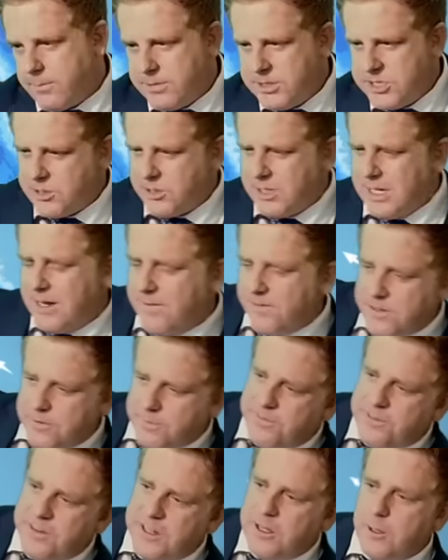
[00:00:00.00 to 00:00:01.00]
And we still got
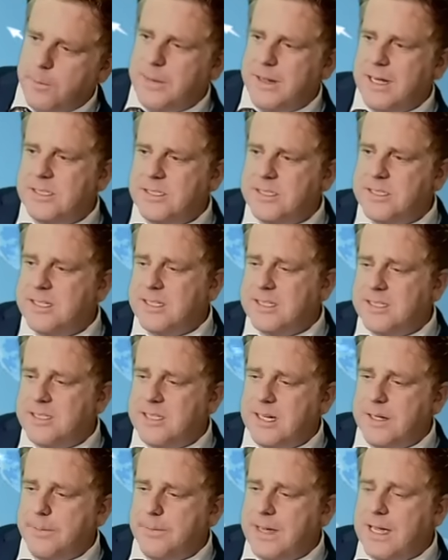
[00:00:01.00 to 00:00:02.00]
some feeder bands
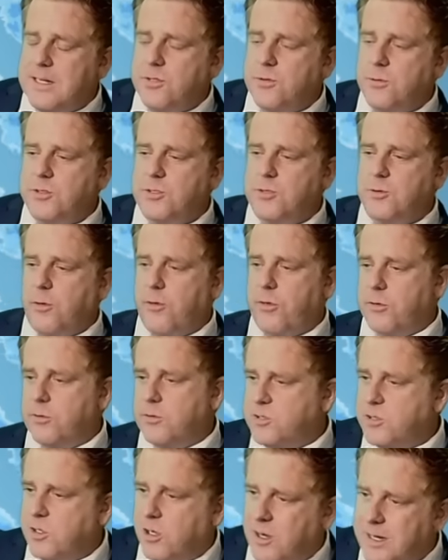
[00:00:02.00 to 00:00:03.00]
extending back towards northern
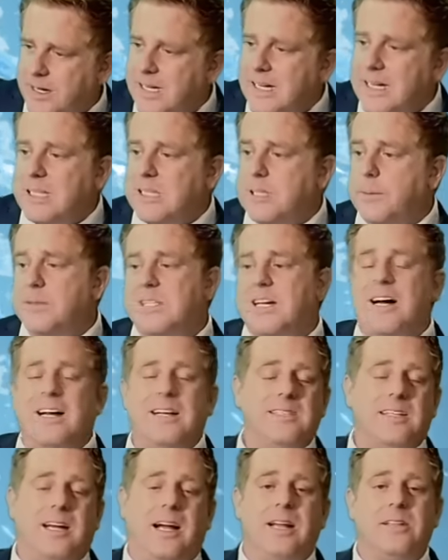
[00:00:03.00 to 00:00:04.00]
Luzon, the
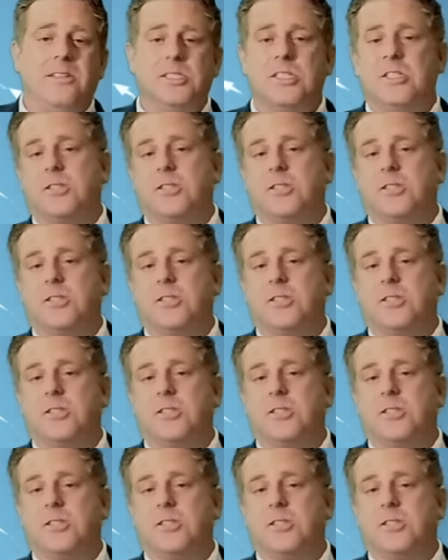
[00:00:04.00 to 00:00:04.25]
Batanes Islands